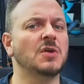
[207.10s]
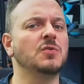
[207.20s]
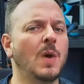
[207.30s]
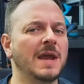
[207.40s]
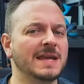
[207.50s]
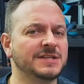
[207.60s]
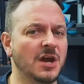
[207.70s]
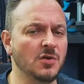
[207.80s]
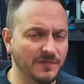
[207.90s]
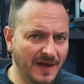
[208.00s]
the wait is
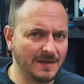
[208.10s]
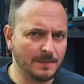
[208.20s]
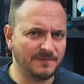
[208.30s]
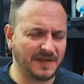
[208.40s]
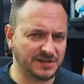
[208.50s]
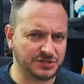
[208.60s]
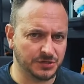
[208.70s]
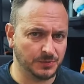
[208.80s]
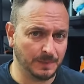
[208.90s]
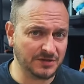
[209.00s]
over, thanks
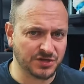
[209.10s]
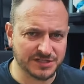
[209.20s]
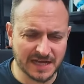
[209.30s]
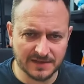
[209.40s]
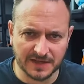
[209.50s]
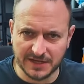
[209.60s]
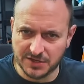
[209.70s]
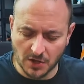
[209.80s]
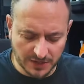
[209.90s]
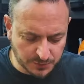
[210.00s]
to Big Tree Tech. Thank you
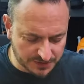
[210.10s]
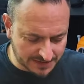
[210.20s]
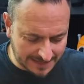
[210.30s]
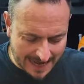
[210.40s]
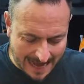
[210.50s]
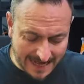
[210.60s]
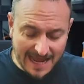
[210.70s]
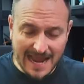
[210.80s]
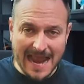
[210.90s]
guys once again.